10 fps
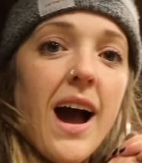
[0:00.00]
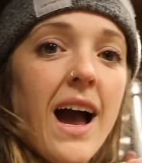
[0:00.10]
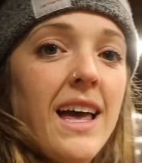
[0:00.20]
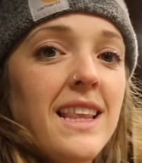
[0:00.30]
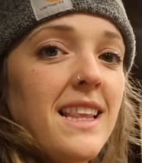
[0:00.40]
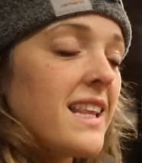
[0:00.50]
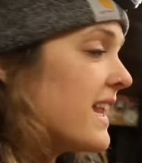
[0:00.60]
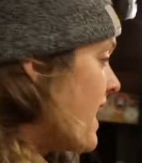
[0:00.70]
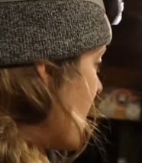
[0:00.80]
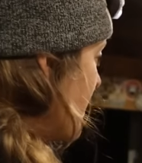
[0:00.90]
I
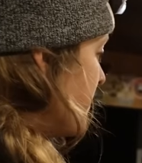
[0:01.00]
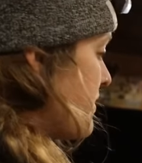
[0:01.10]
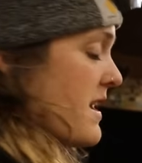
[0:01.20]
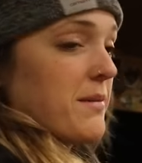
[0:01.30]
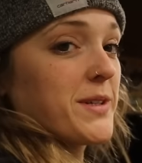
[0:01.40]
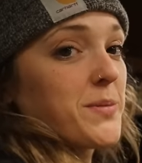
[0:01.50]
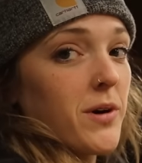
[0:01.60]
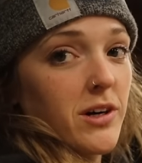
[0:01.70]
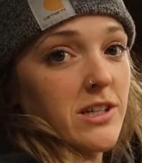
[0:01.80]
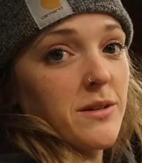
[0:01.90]
love how much
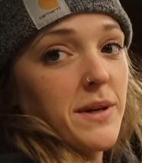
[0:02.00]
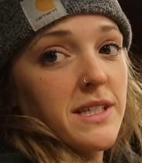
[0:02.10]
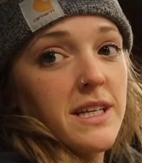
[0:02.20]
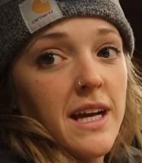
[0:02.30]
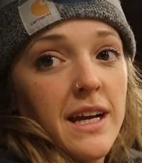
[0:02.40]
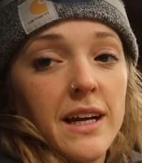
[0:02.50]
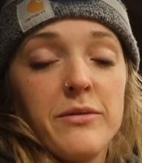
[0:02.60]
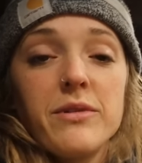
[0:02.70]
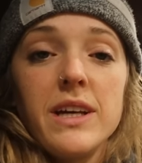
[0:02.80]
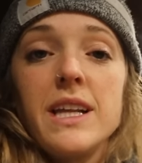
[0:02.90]
progress I made today. I
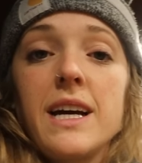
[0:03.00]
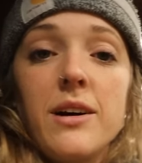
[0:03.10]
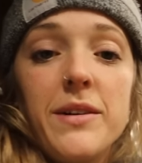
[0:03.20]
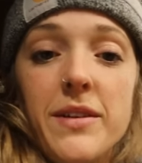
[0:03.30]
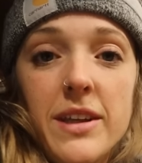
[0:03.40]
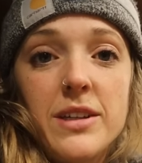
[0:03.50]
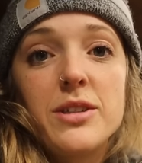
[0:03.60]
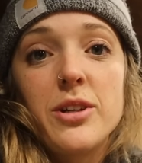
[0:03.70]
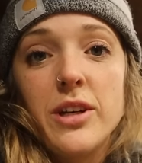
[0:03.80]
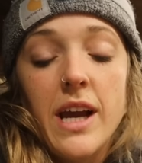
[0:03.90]
really like how everything
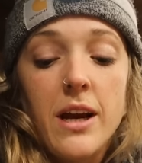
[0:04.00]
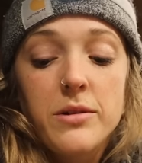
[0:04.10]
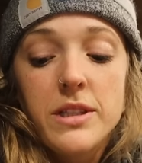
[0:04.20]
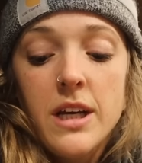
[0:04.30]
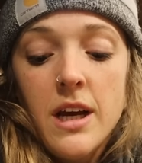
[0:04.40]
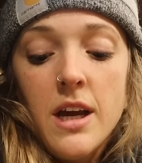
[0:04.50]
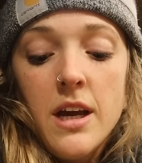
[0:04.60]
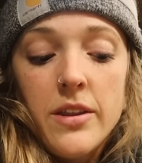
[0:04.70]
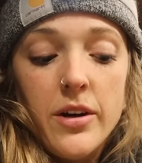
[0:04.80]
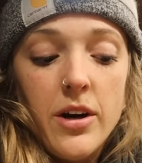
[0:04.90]
is turning out.
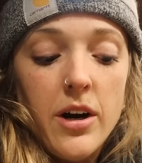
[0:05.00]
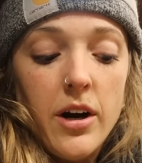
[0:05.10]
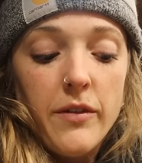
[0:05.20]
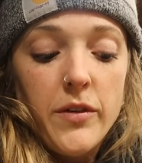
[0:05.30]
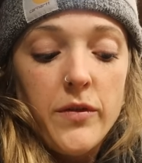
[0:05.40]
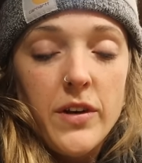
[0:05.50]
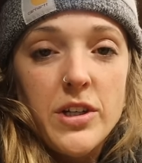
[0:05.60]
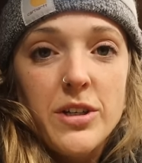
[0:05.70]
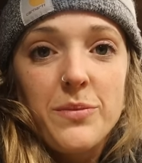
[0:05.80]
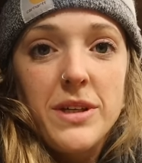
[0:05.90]
There are a few
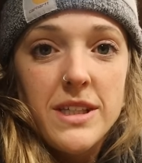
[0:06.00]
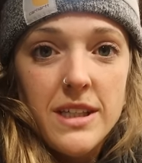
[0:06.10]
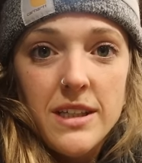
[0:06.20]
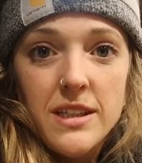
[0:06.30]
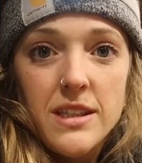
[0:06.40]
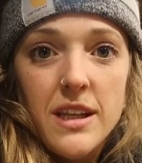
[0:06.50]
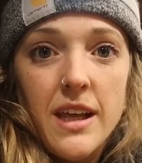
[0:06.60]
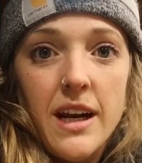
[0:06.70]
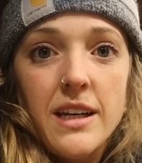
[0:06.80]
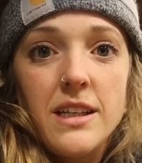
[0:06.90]
finishing pieces
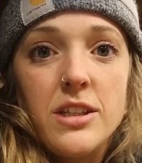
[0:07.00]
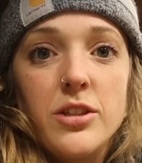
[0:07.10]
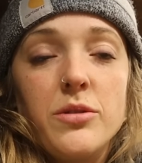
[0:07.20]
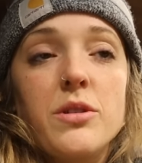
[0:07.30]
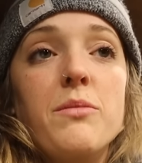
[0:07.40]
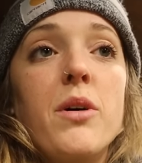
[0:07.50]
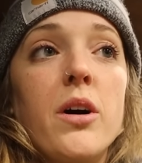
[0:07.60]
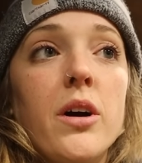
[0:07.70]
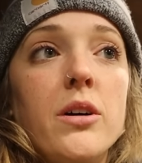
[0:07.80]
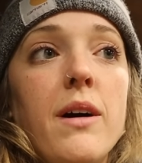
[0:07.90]
that I need to do
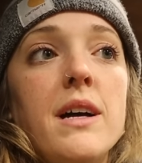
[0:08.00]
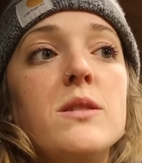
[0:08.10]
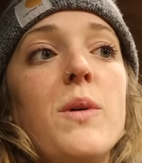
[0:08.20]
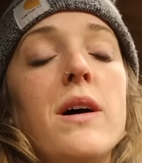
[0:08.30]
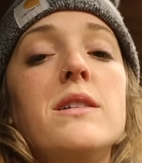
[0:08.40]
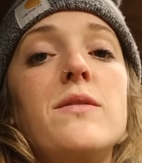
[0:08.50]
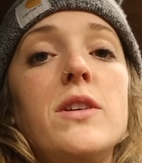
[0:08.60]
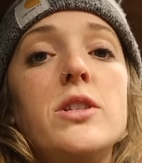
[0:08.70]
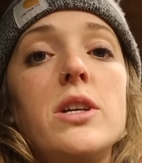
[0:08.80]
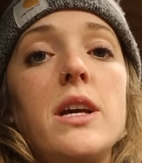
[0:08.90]
tomorrow, as well as
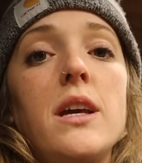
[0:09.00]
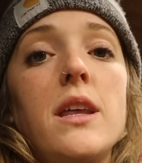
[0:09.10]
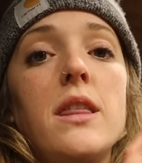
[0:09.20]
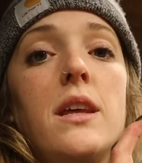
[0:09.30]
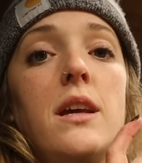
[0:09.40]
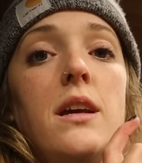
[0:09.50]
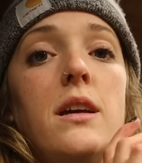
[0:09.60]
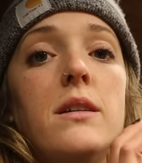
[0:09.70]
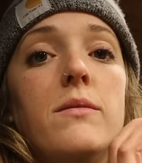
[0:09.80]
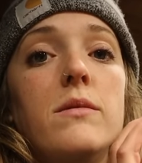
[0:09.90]
finishing
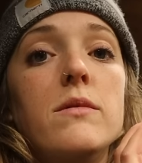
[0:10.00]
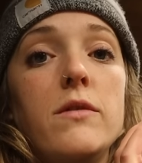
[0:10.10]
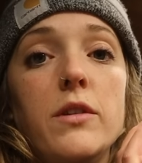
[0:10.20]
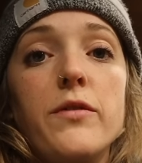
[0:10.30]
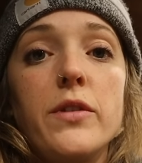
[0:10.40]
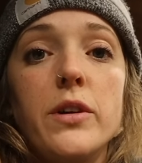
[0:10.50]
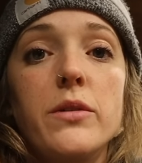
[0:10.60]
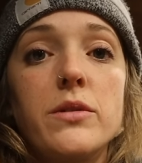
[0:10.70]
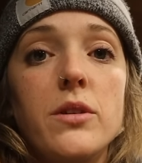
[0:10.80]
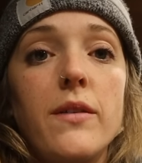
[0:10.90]
the
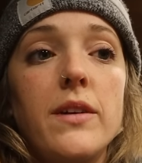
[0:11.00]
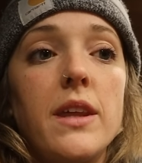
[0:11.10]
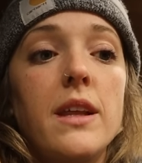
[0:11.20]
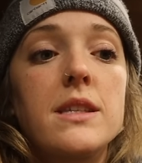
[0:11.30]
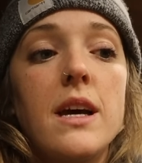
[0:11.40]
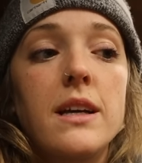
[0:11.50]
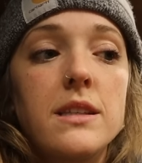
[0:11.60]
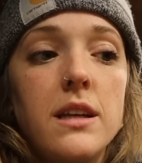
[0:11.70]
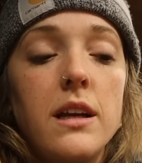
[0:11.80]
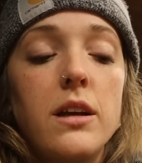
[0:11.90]
flue. So everything that's
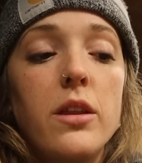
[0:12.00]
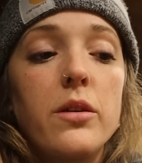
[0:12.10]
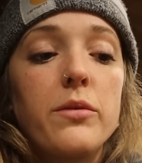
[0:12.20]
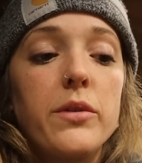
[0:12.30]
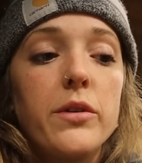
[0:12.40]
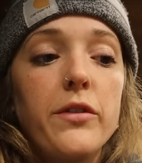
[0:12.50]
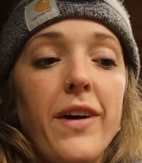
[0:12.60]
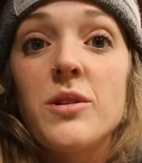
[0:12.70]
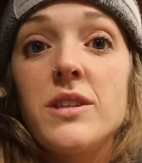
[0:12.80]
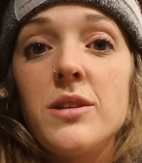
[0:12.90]
exiting the roof.
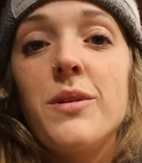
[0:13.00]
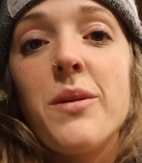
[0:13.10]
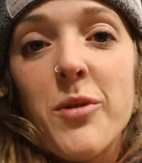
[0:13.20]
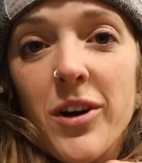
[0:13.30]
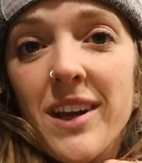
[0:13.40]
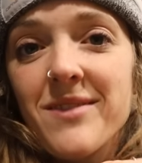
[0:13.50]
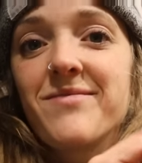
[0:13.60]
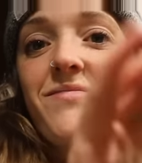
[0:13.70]
So I'll see you in the morning.